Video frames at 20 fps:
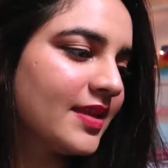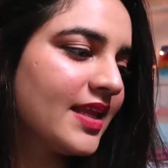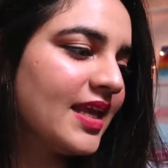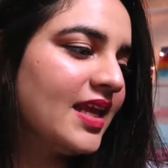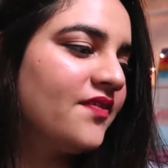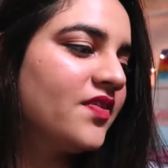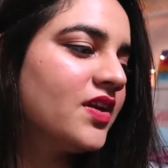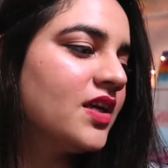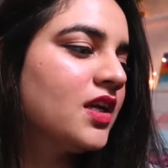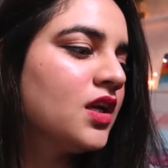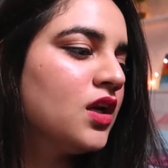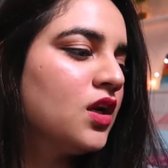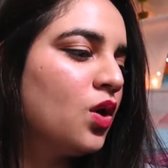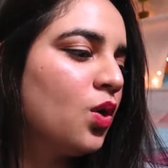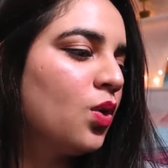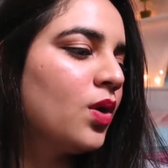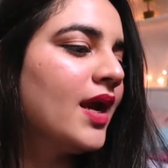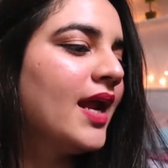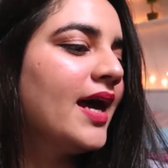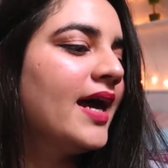Even in
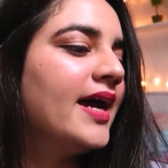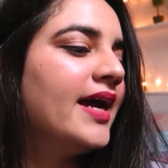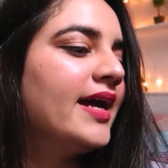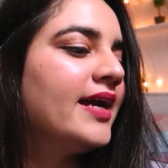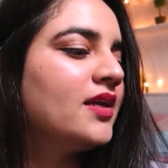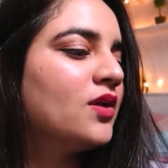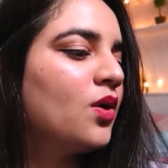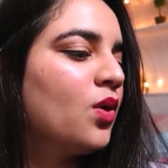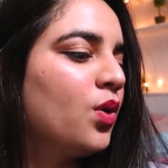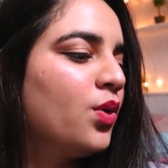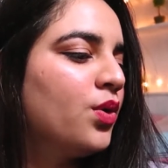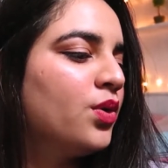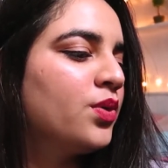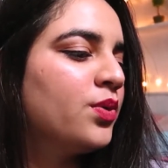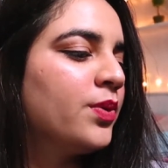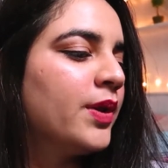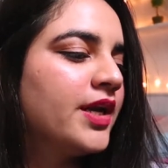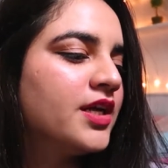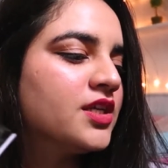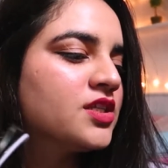low light,
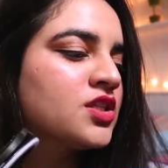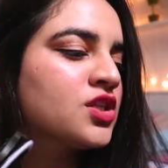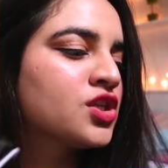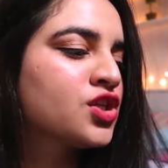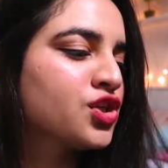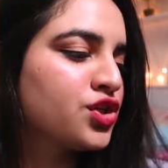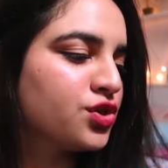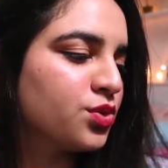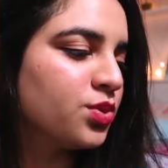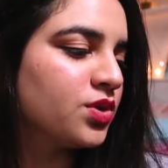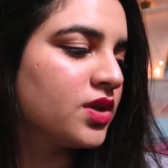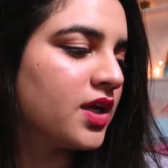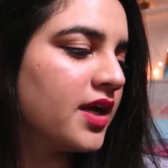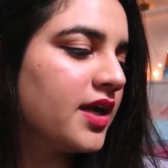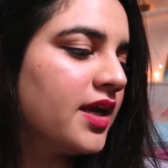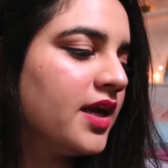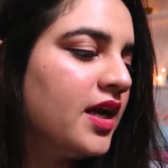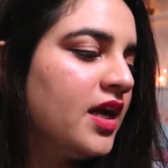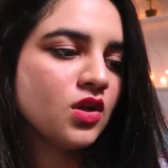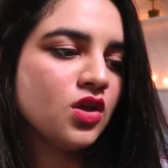always
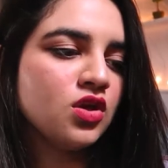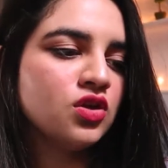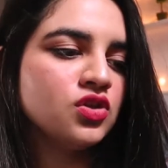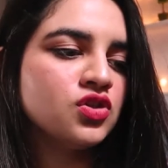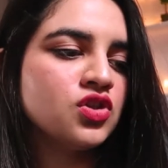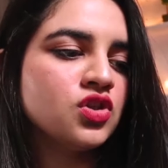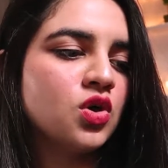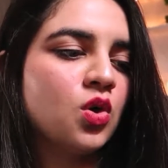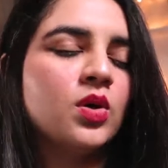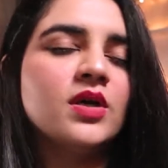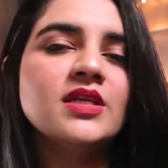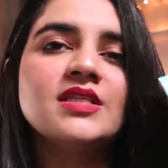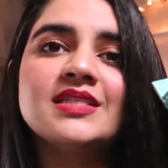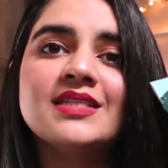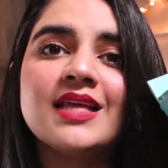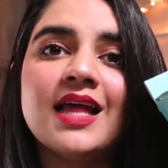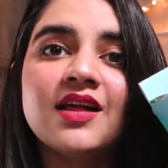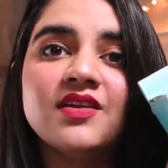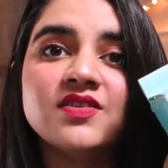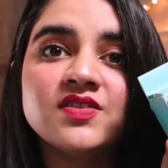shooting. So it
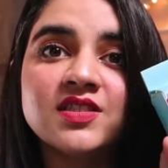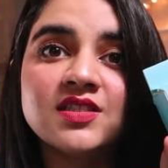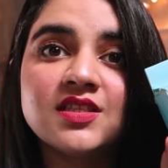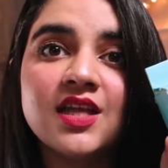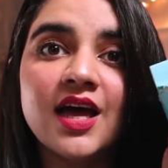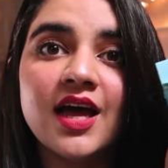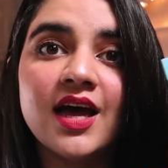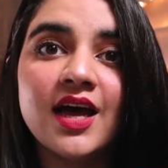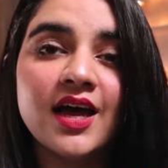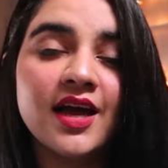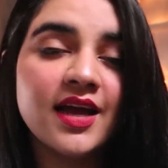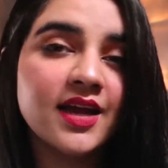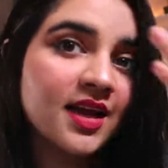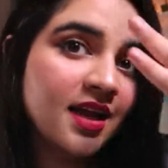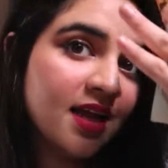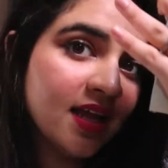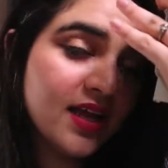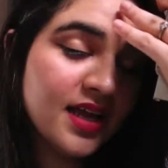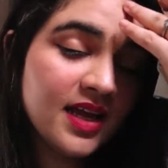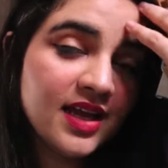says that
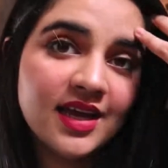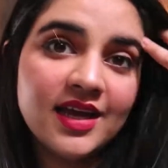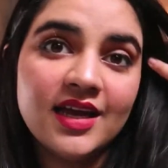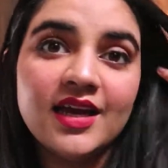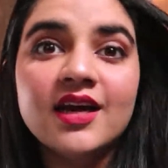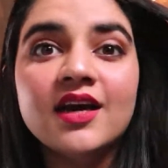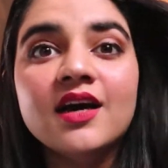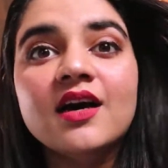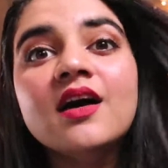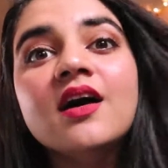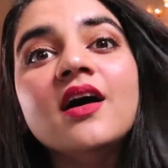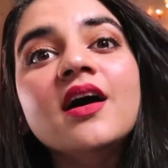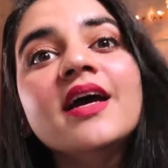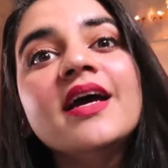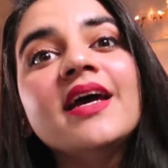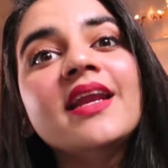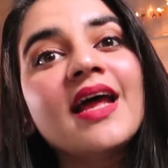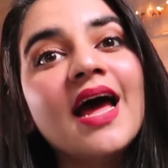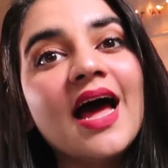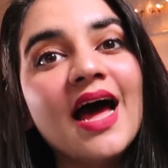
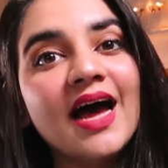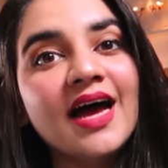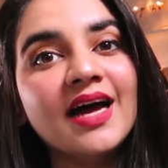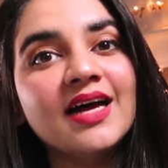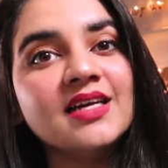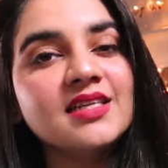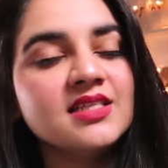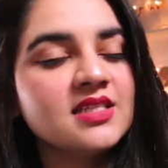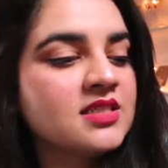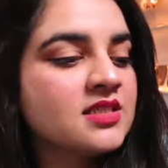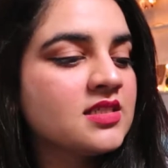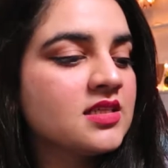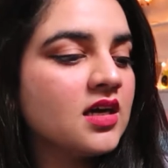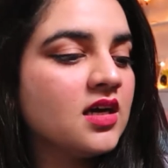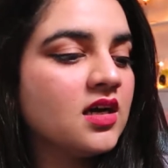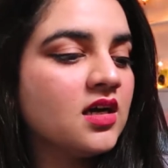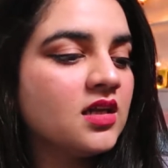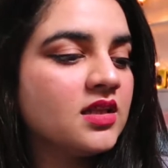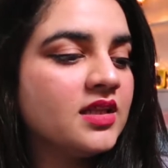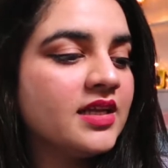it has
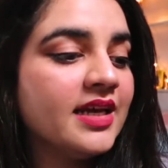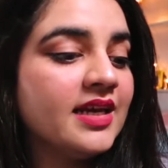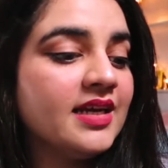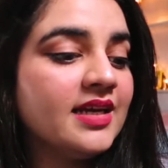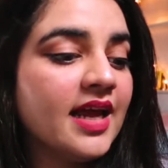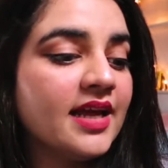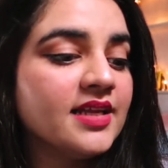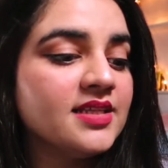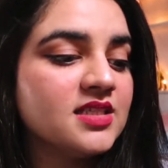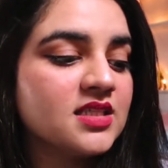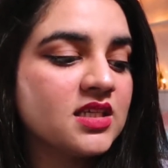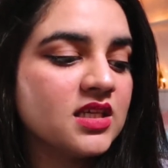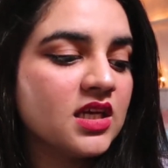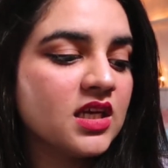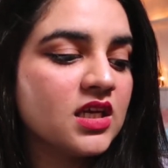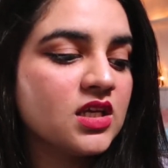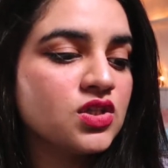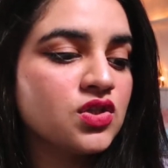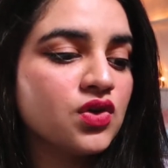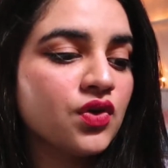the
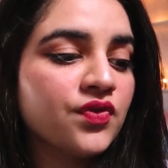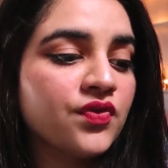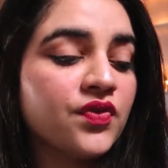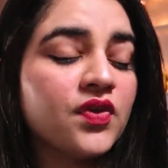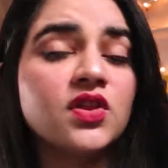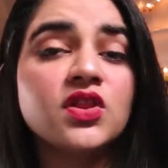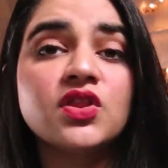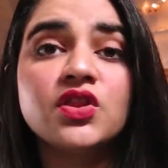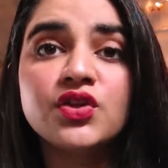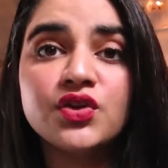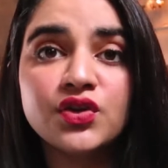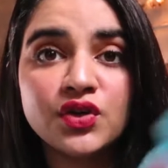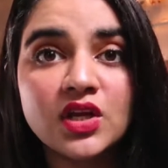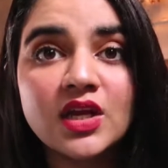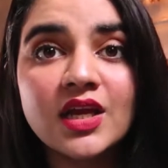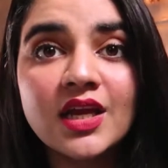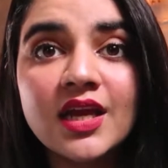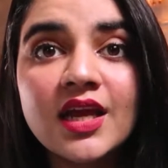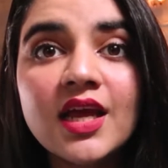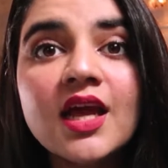intensities of
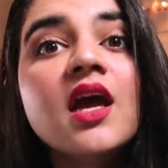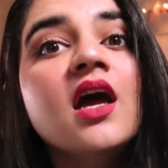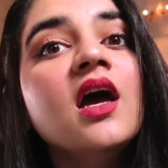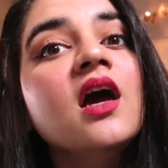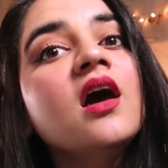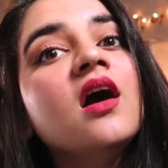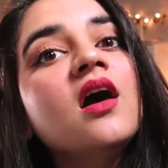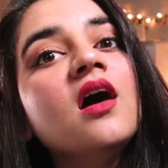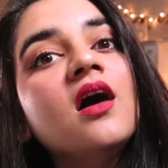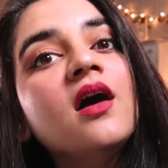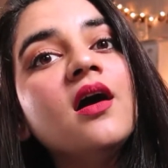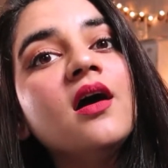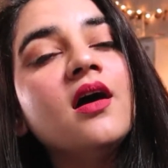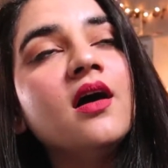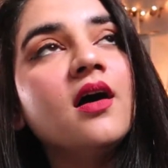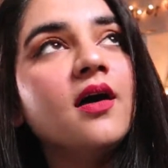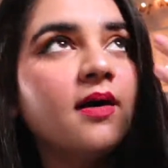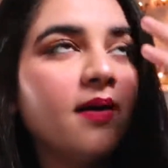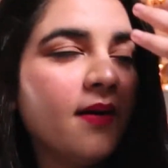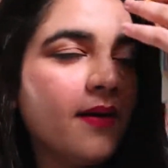3
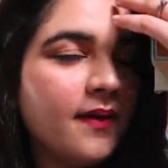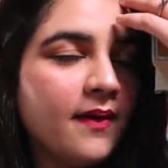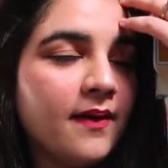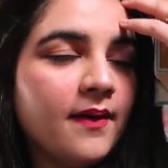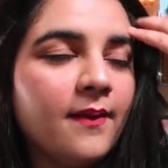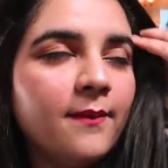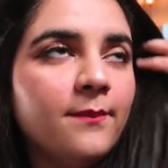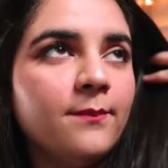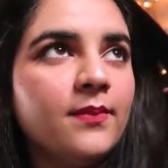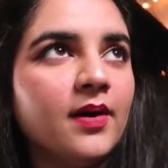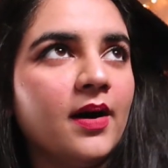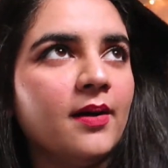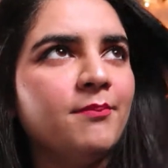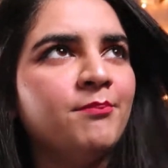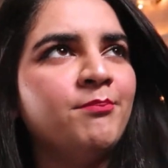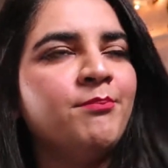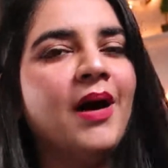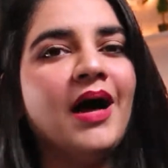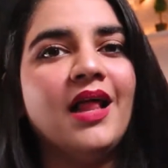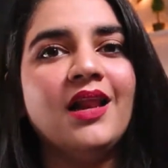
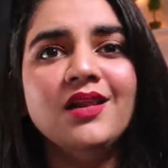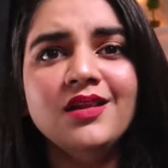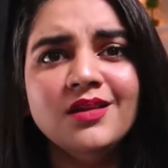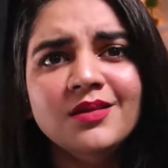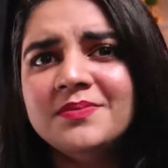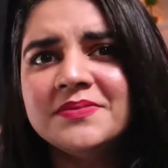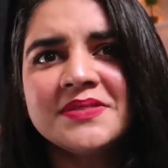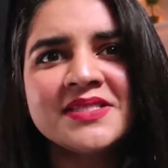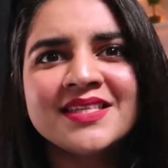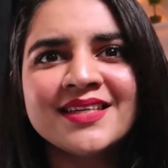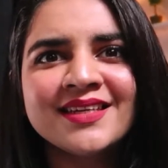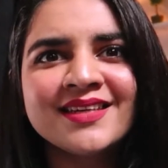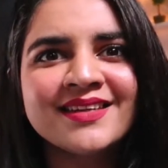bulbs.